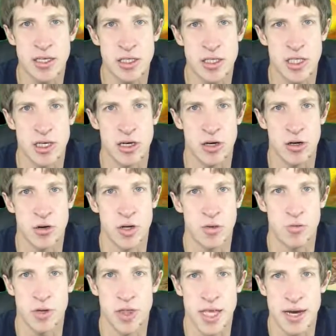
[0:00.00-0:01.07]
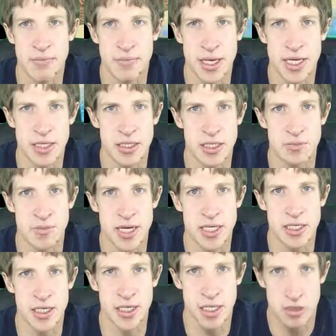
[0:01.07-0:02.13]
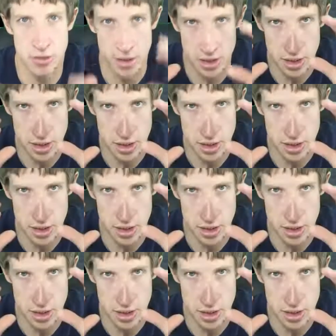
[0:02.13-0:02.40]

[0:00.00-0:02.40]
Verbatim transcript: so what that means is basically you can